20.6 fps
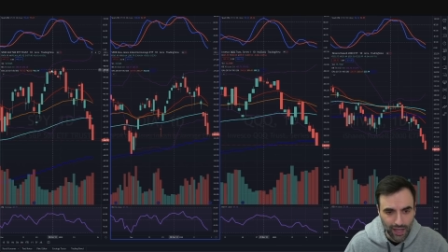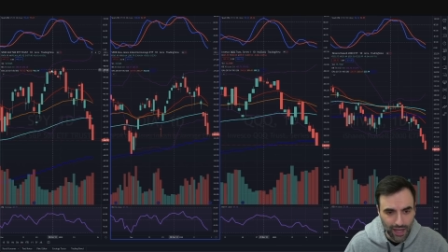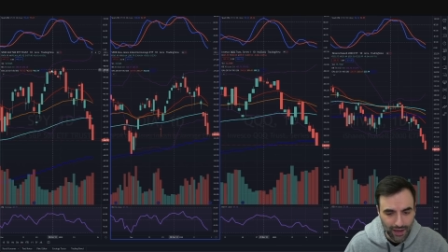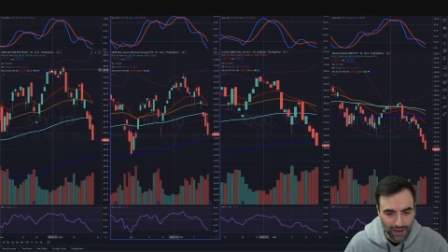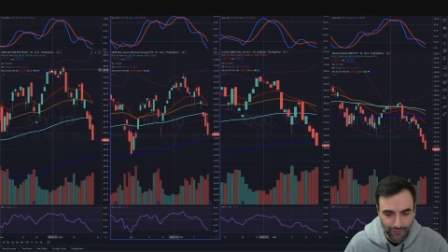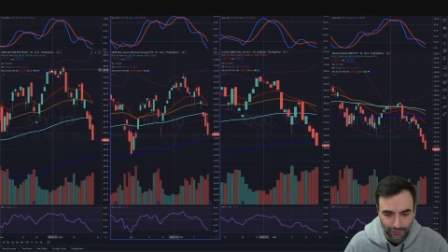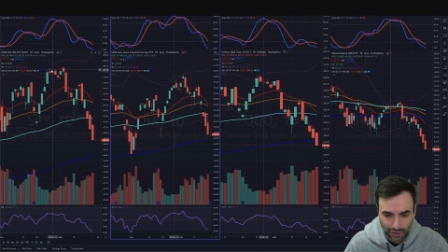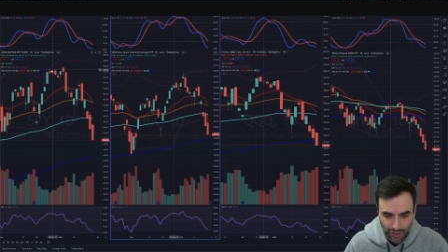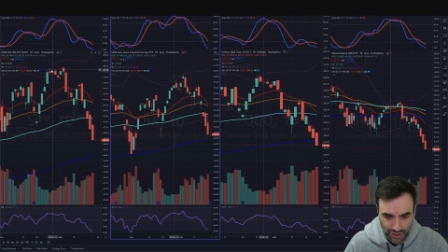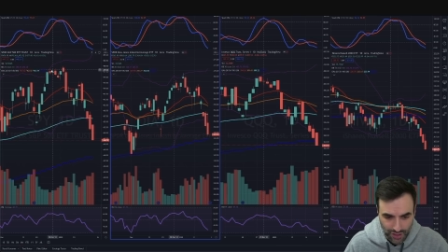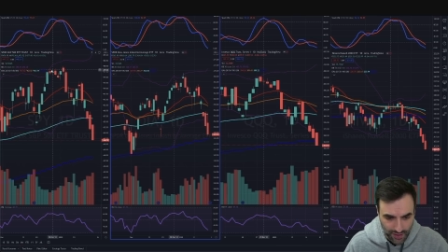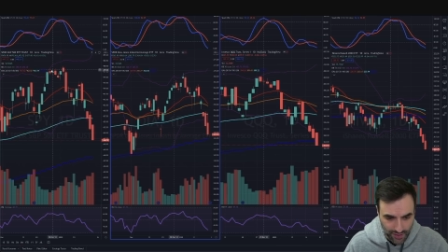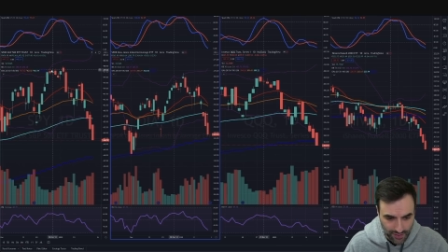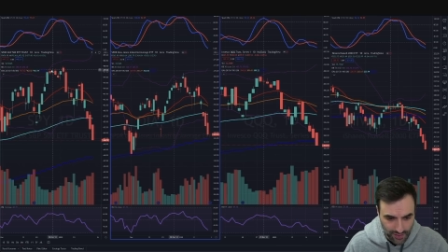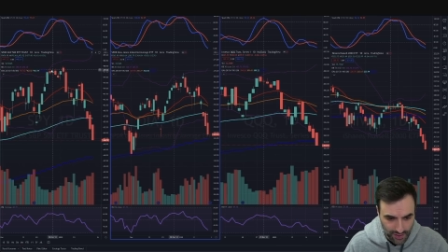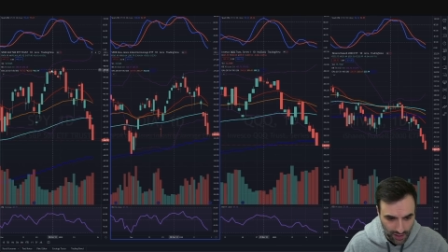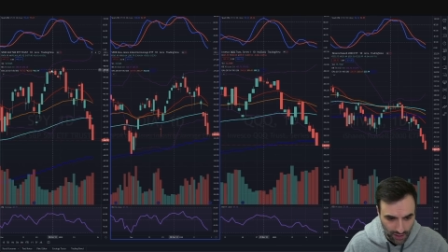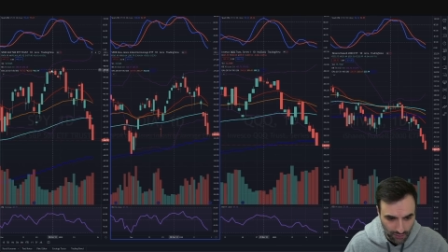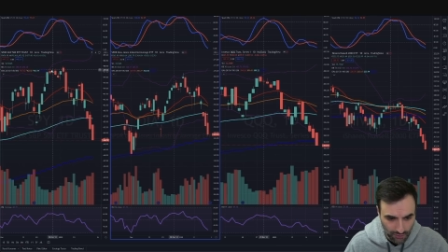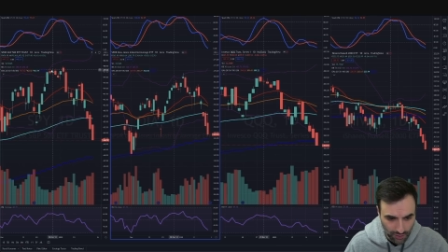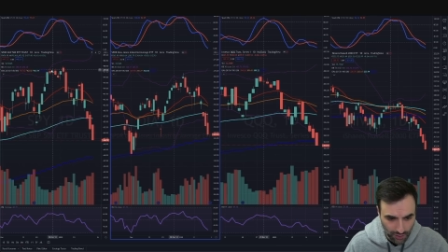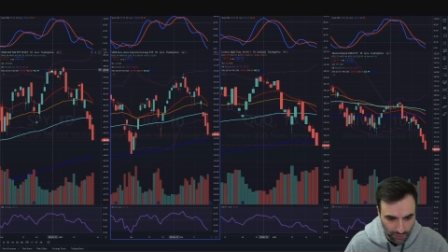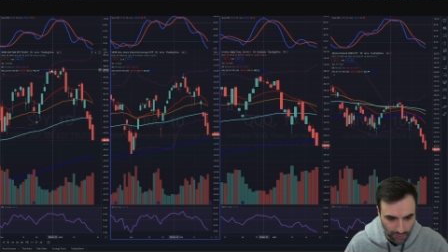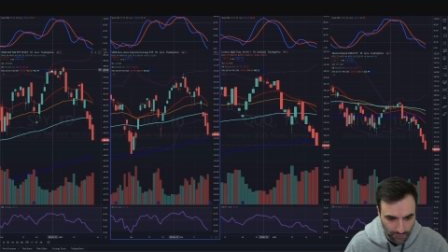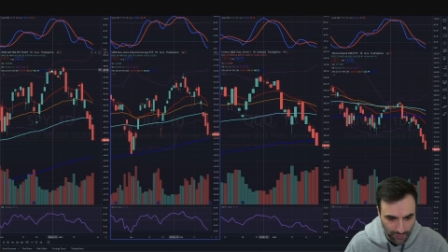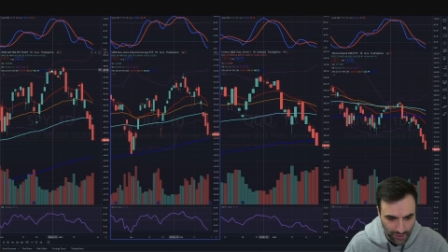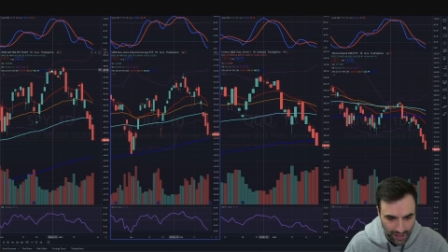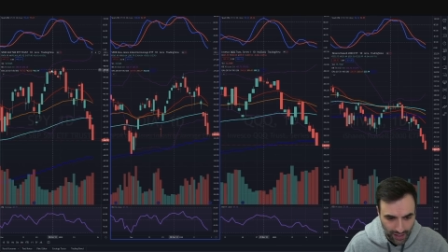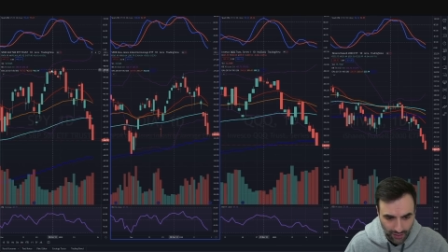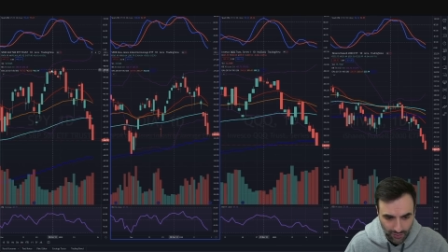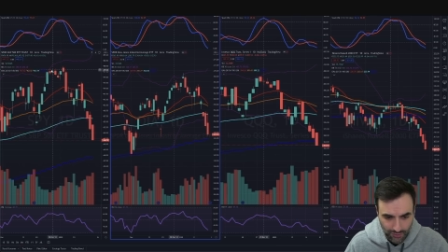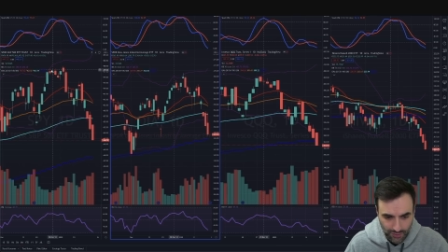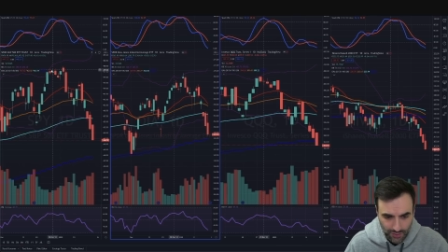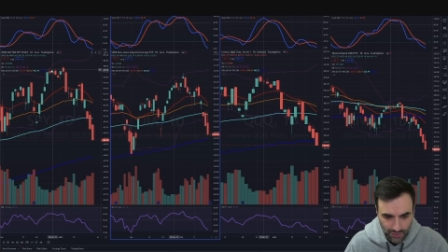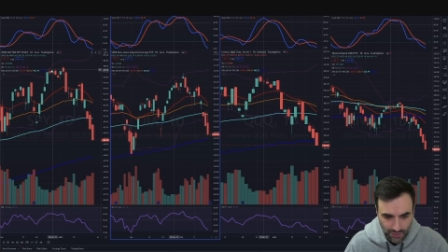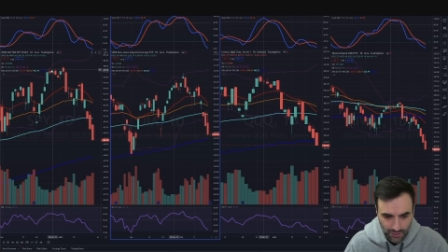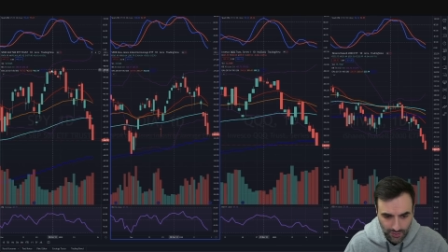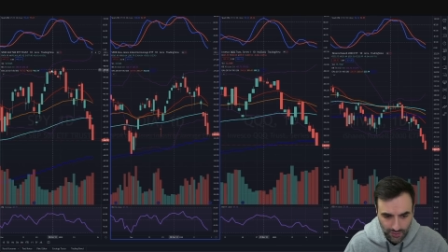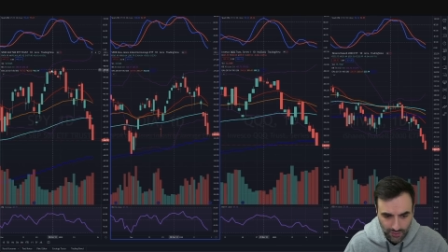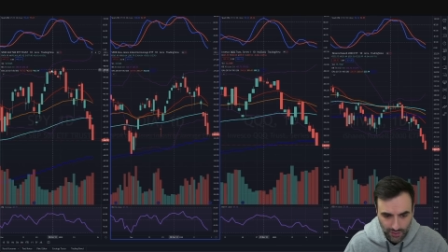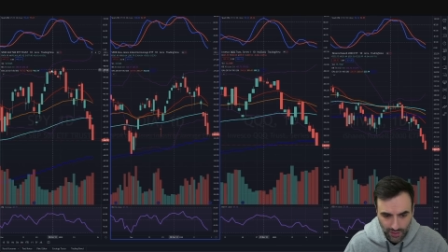average this out
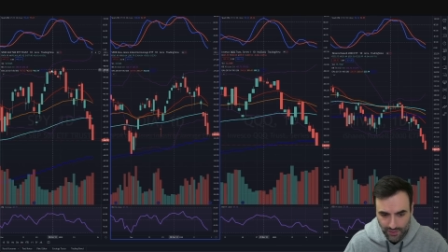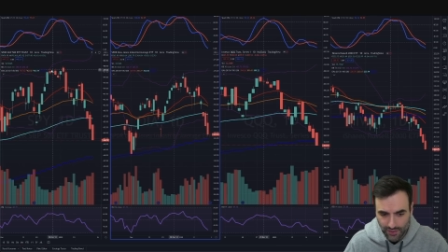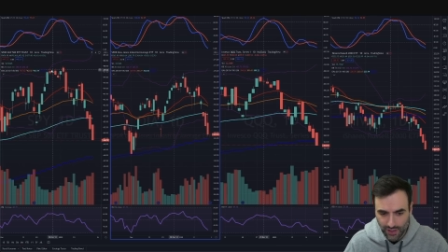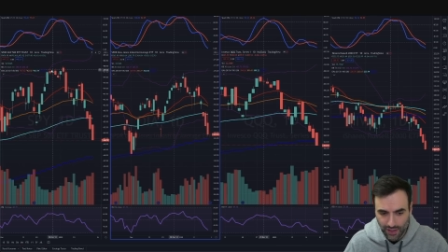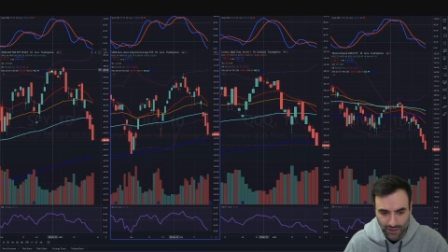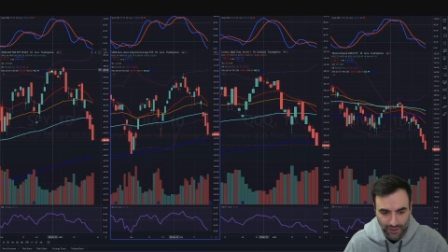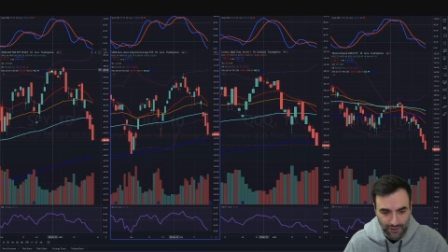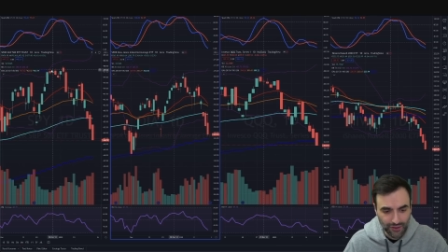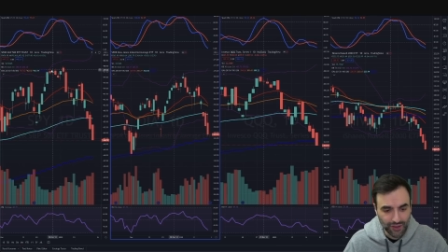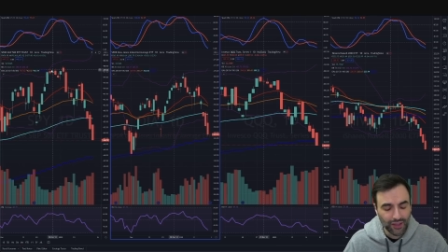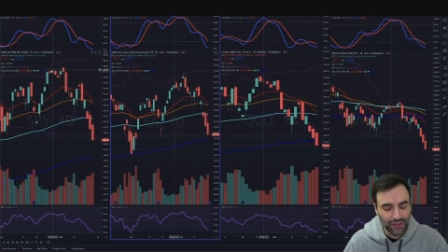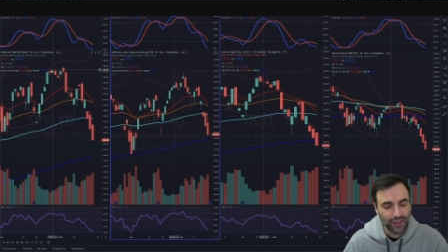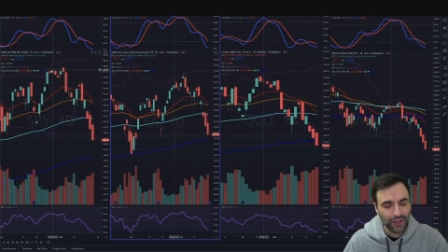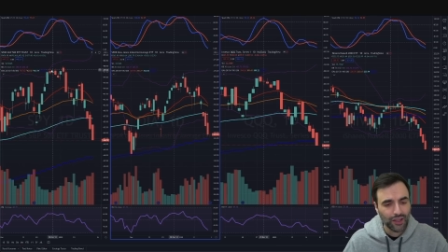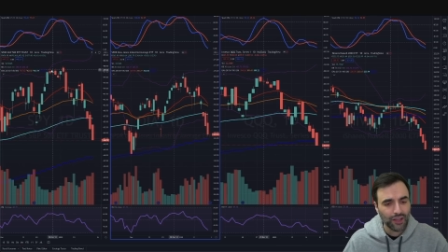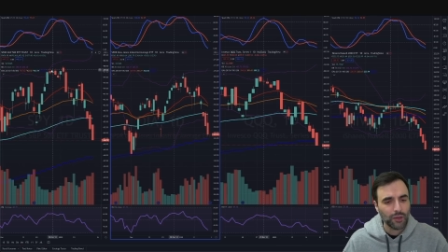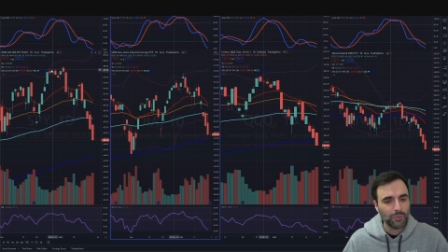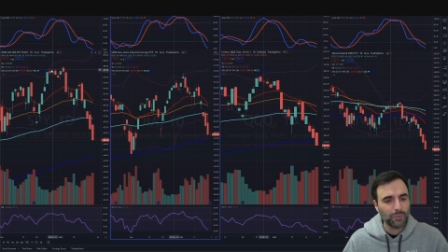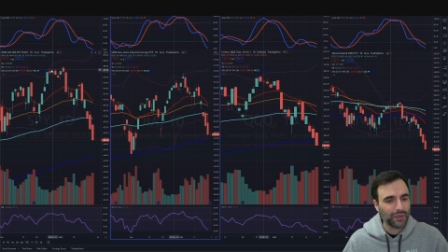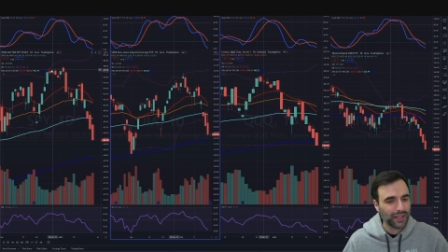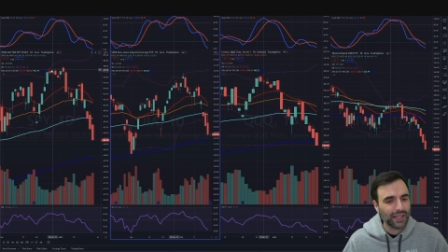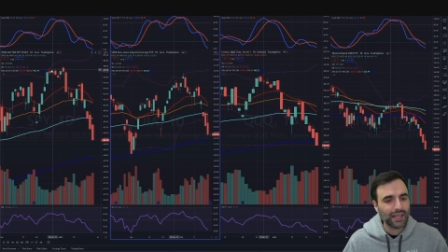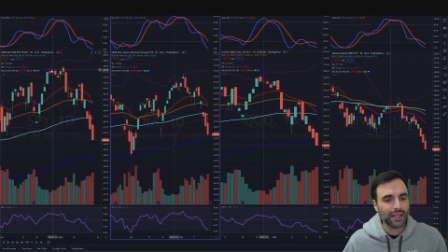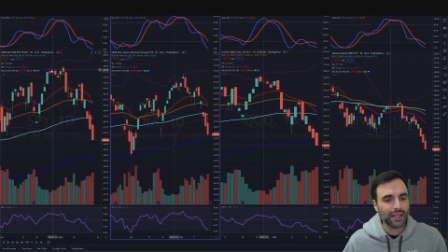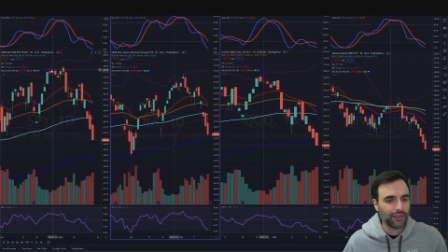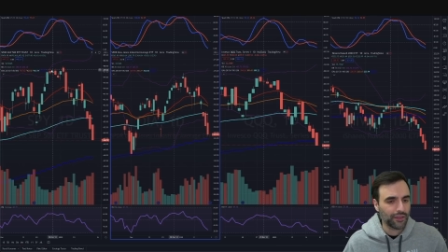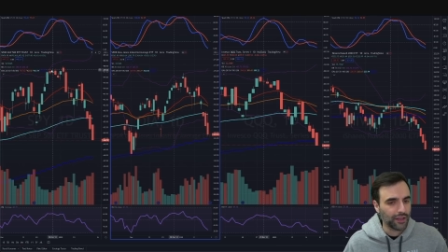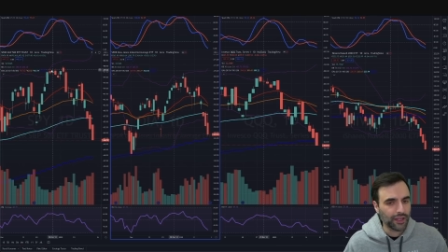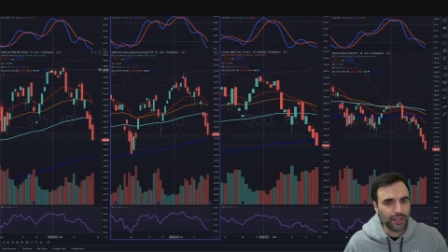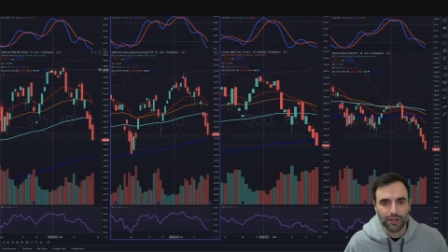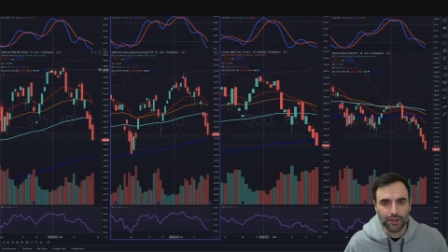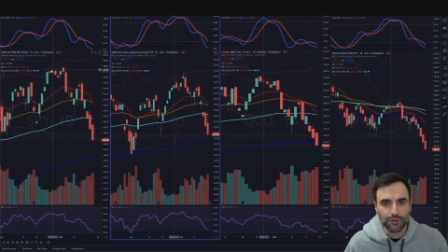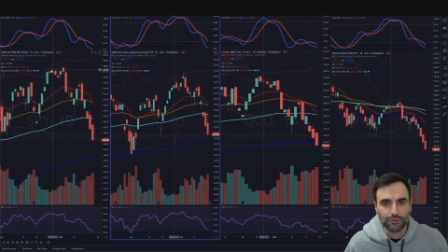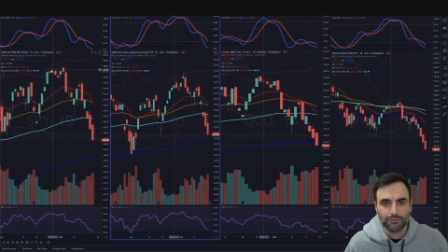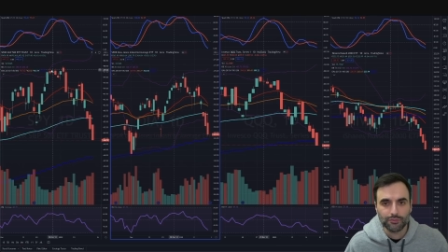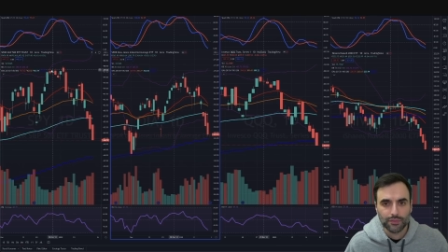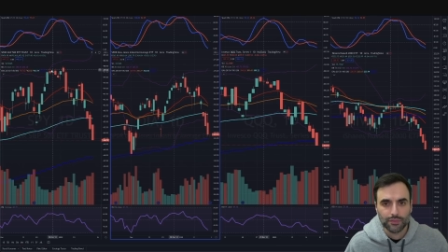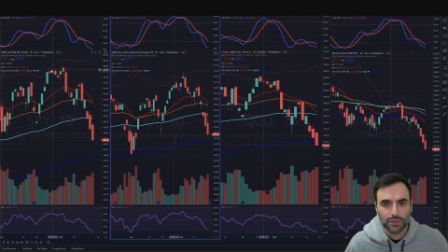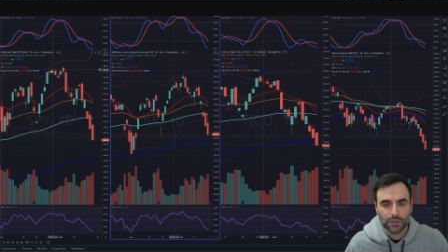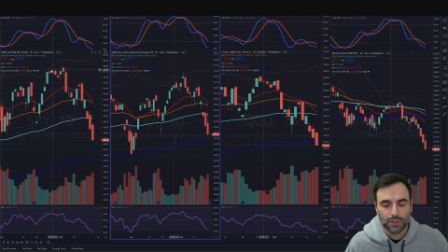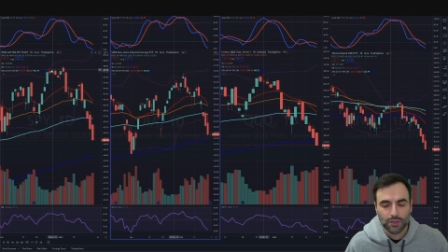around let's say the beginning of the
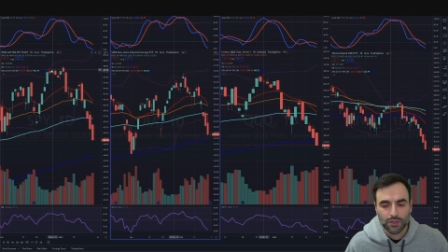year.